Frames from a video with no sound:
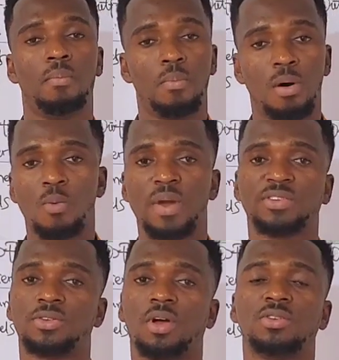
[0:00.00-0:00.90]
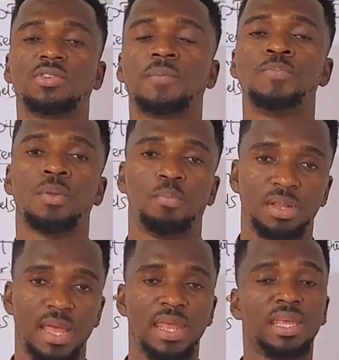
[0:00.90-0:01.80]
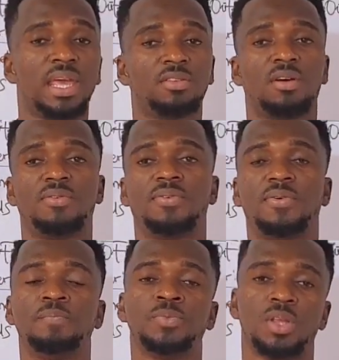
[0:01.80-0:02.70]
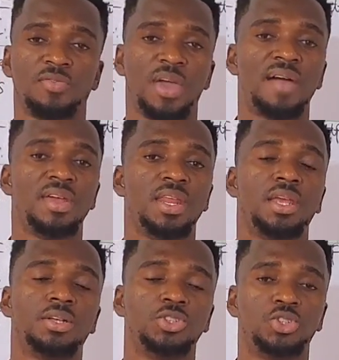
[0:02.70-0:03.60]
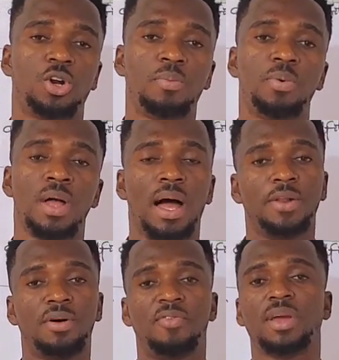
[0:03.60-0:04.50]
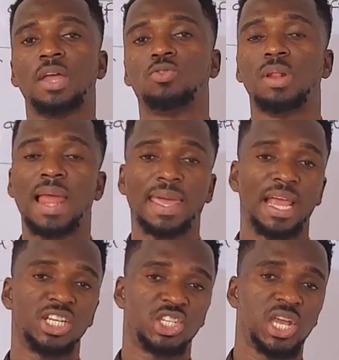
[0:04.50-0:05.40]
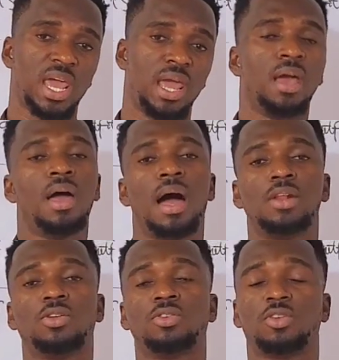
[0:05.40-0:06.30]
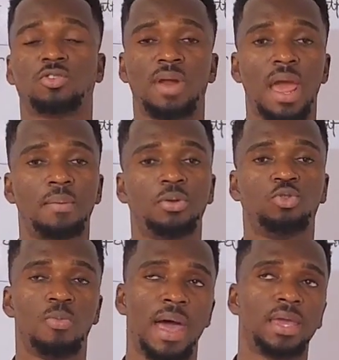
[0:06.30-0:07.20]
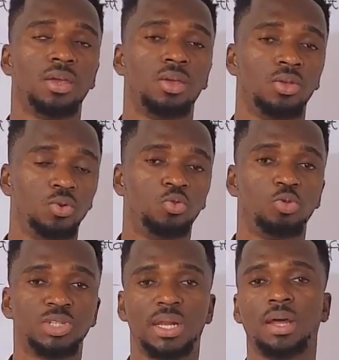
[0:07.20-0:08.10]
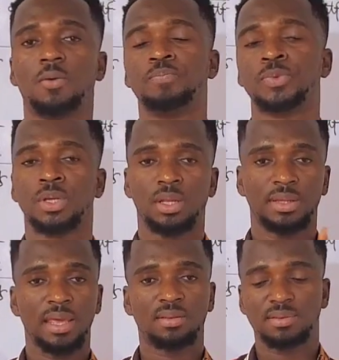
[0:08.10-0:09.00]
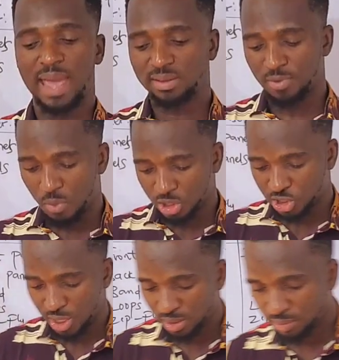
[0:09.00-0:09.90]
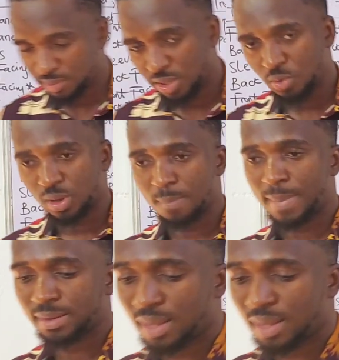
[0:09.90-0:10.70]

more questions, but then in case of if you have any, drop, and don't forget to like and share and also subscribe to my YouTube channel. Thanks guys for watching. See you in my